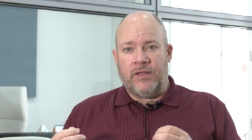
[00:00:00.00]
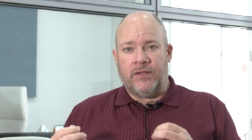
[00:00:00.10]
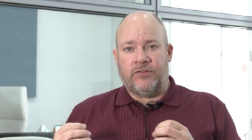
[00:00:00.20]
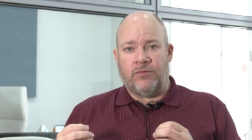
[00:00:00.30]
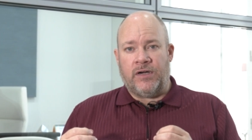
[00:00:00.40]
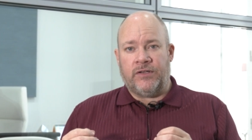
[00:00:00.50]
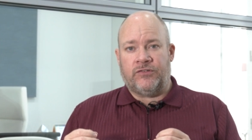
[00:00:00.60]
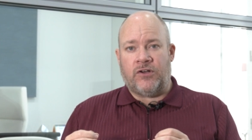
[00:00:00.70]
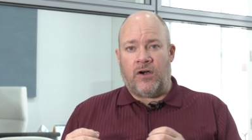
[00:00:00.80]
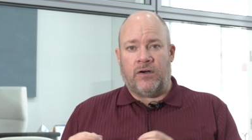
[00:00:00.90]
the Serenity
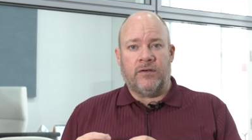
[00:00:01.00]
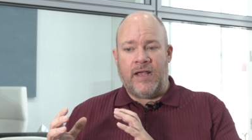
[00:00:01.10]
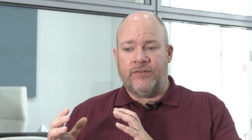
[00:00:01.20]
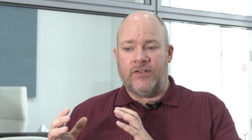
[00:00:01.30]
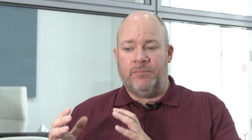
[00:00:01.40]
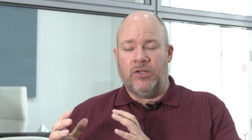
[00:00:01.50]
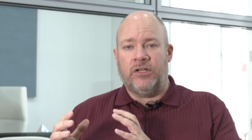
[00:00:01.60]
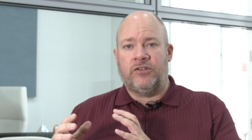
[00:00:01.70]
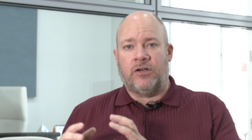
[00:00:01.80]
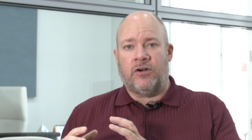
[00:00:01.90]
Star has the
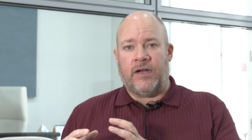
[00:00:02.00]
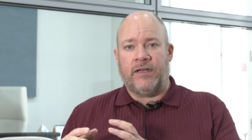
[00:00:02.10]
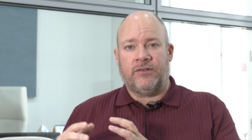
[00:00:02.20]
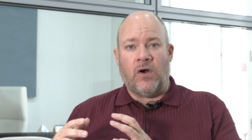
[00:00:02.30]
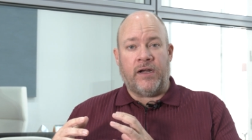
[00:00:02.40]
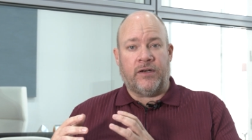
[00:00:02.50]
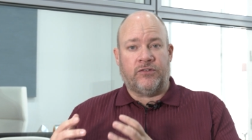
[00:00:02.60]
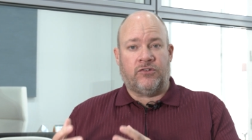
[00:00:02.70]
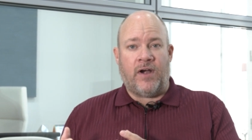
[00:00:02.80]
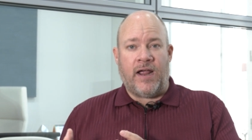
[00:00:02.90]
ability to create and
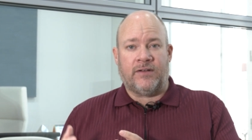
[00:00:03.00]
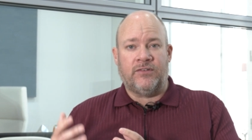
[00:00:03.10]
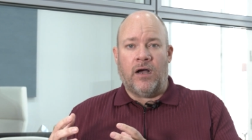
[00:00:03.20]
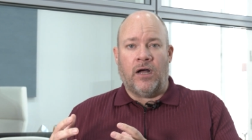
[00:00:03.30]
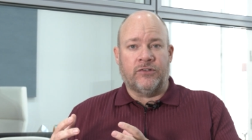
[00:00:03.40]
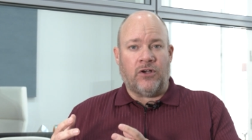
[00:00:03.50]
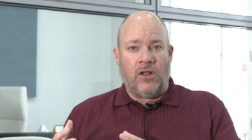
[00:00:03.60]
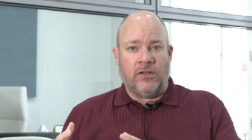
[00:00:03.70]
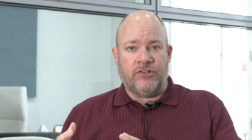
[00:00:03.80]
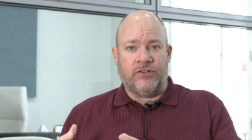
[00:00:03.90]
extract
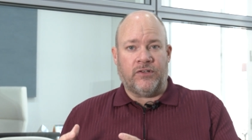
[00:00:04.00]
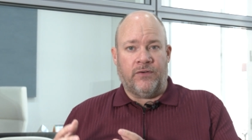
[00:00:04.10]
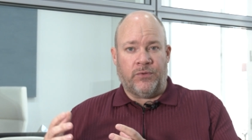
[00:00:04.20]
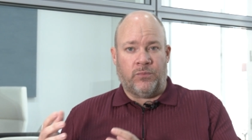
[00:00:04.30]
ontologies of the